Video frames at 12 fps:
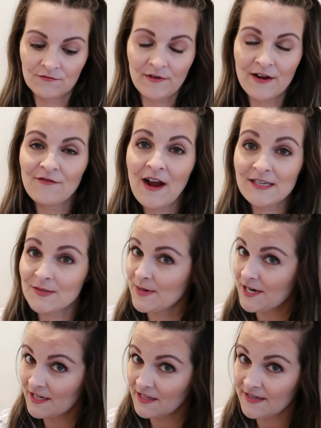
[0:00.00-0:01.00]
Red
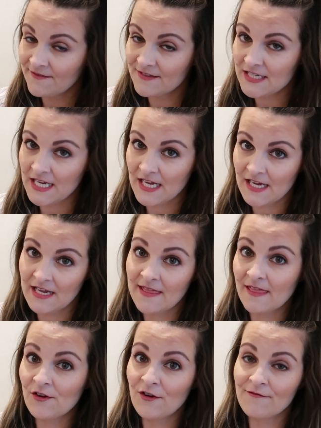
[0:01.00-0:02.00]
raspberry leaf tea
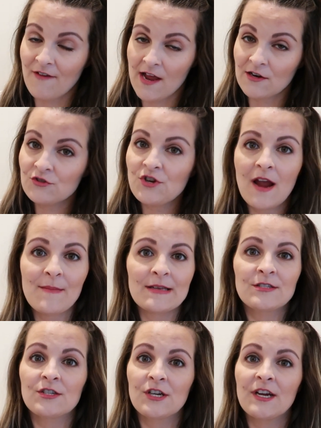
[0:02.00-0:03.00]
in your final
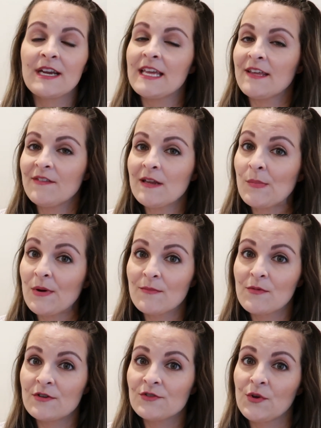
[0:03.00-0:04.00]
trimester, evening
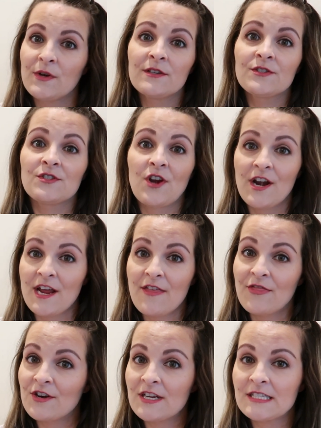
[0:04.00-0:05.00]
primrose oil starting
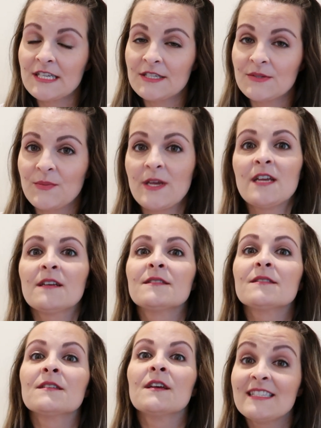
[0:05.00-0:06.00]
at 36
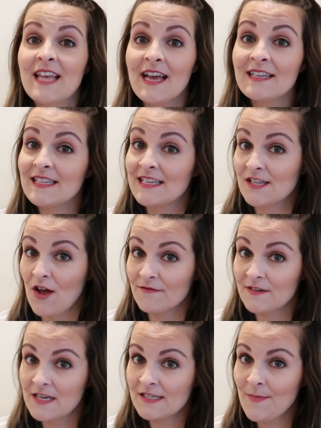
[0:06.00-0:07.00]
weeks, sex as
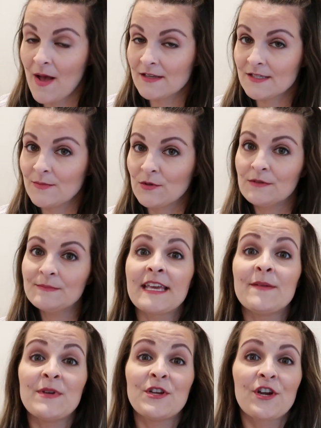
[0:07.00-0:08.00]
often as possible,
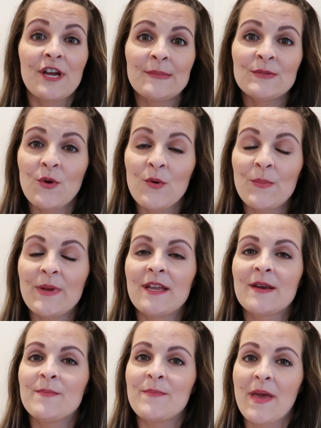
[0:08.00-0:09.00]
keeping your hips
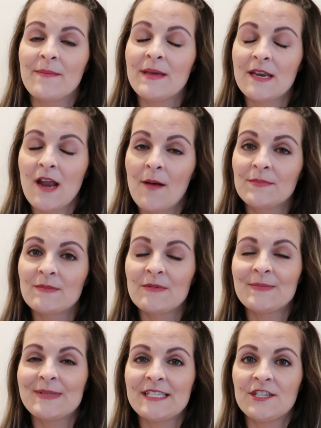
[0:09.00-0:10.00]
open, baby in
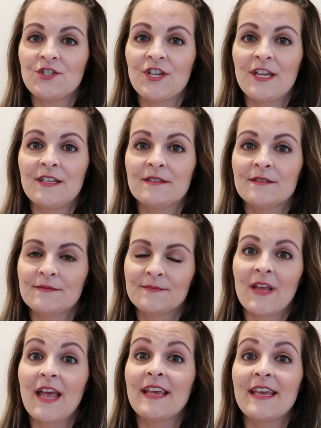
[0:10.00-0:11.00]
optimal position,
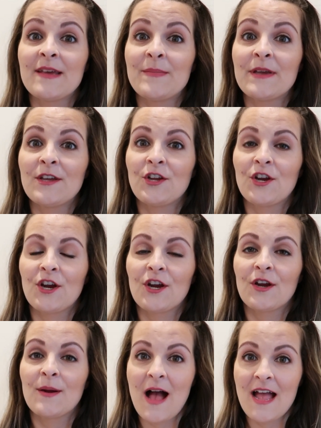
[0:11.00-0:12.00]
and keeping
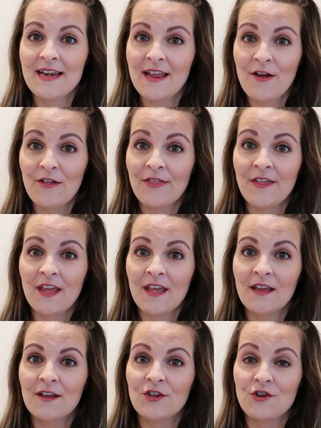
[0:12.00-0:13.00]
your mind
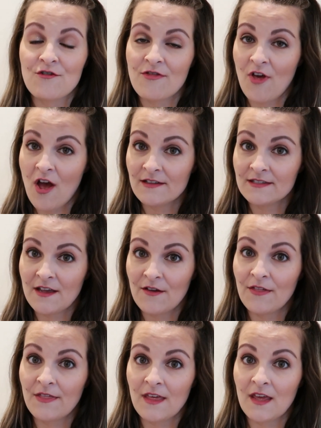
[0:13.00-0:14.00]
healthy, your thoughts
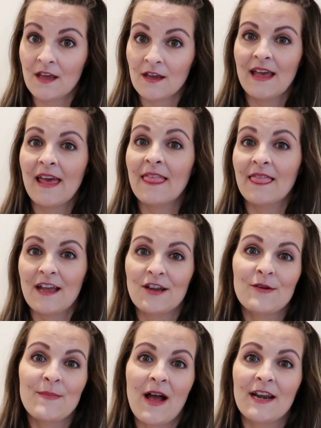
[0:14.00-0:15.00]
healthy, and let
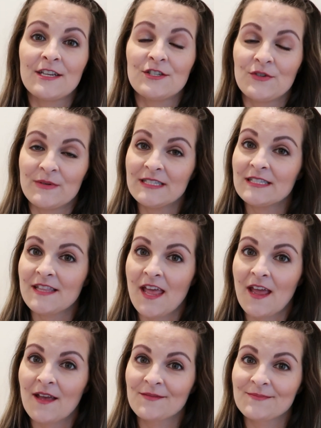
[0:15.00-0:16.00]
your body do its
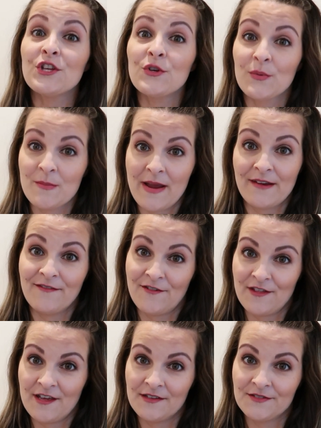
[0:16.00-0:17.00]
thing. You were made
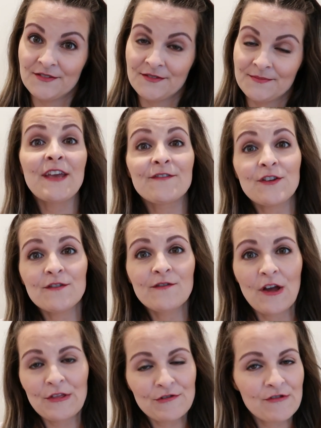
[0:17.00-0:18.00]
for this. If you've
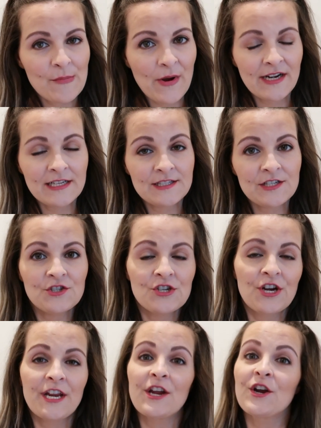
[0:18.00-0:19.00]
gone through the pregnancy
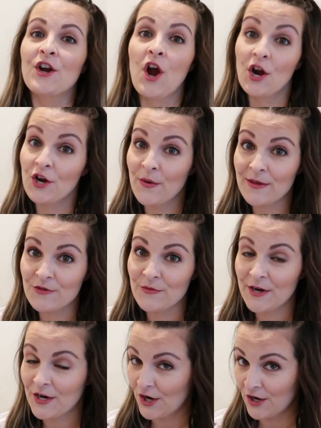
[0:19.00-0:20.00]
journey or are going
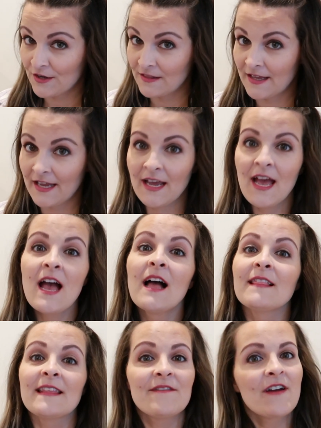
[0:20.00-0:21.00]
through it currently,
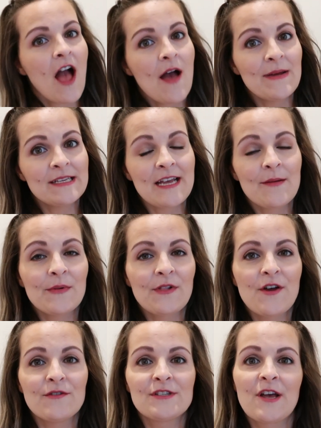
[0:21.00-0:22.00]
leave a comment down
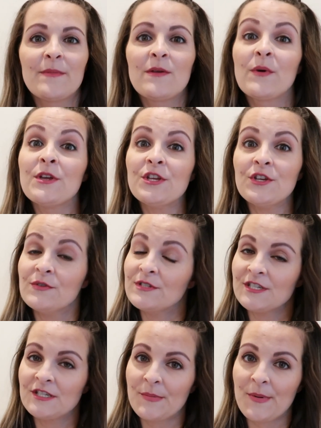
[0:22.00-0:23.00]
below and tell me what you
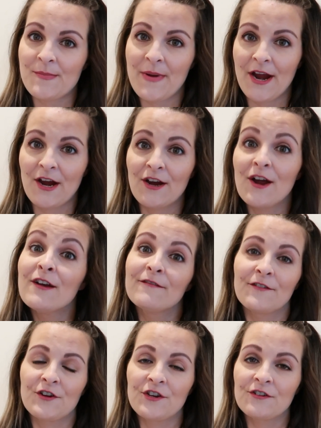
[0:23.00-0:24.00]
did to prepare
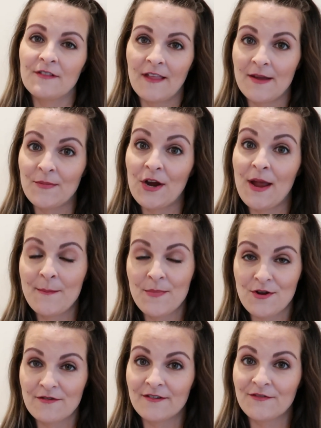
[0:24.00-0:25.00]
for your labor and
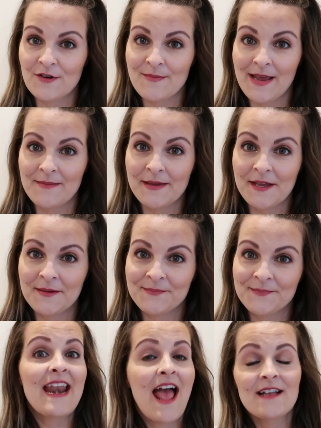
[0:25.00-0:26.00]
birth of your baby.
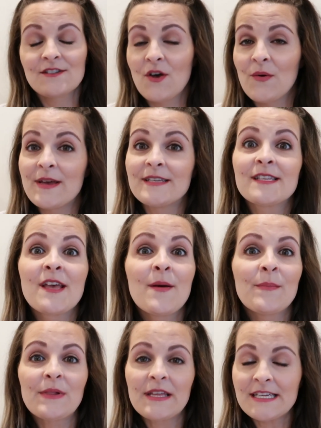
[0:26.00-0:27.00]
And as always,
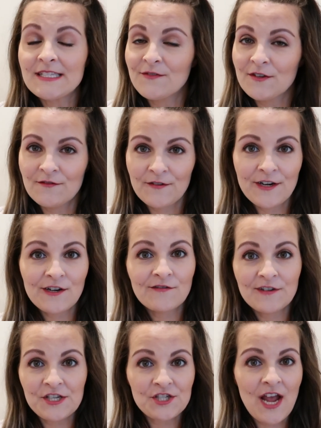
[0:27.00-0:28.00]
please feel free to
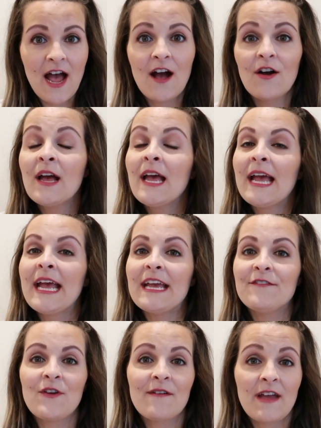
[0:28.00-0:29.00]
reach out
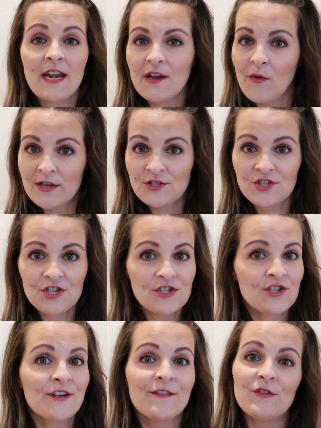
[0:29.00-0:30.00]
if you have any questions
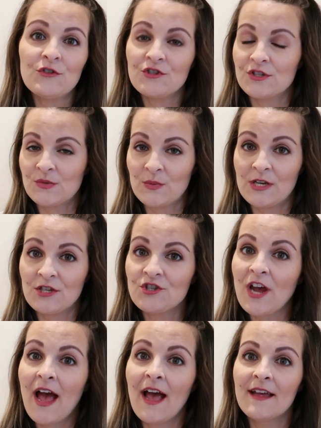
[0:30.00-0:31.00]
or if you just want to
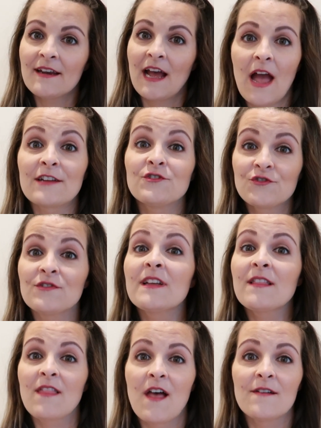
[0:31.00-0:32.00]
chat. I truly
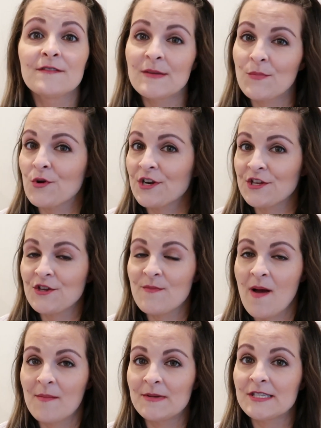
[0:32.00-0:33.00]
love supporting you
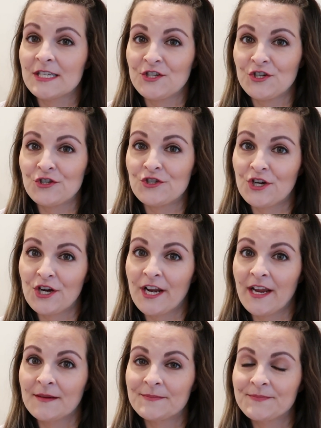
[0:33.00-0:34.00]
mamas in your
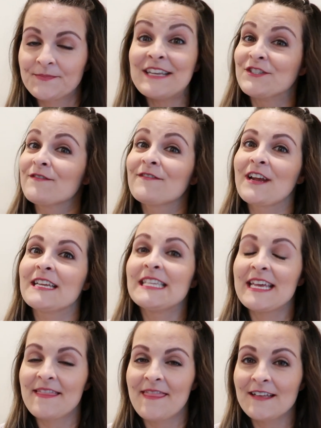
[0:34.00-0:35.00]
journey. And don't forget to
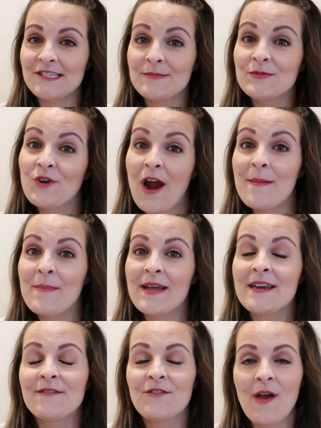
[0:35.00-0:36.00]
hit that subscribe
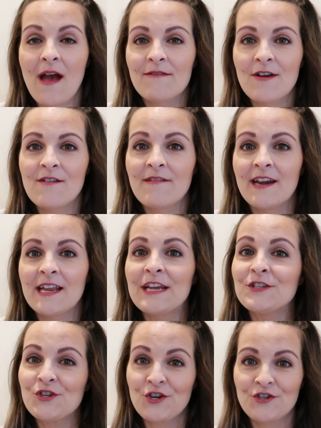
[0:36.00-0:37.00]
button if you haven't already
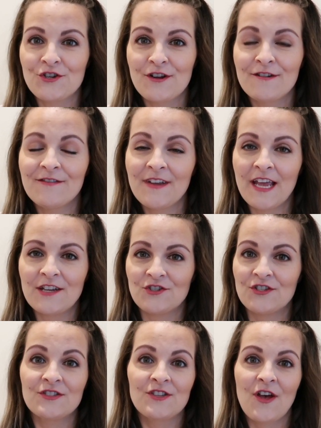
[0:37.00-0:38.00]
and turn your
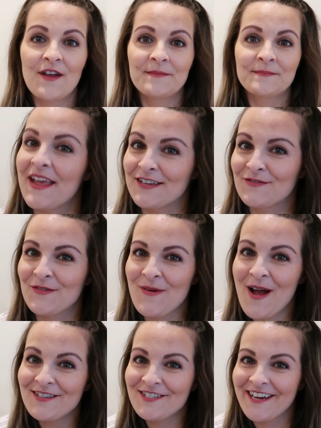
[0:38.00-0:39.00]
notifications on. Thanks for
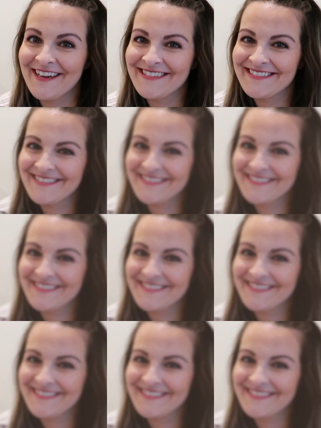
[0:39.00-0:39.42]
watching.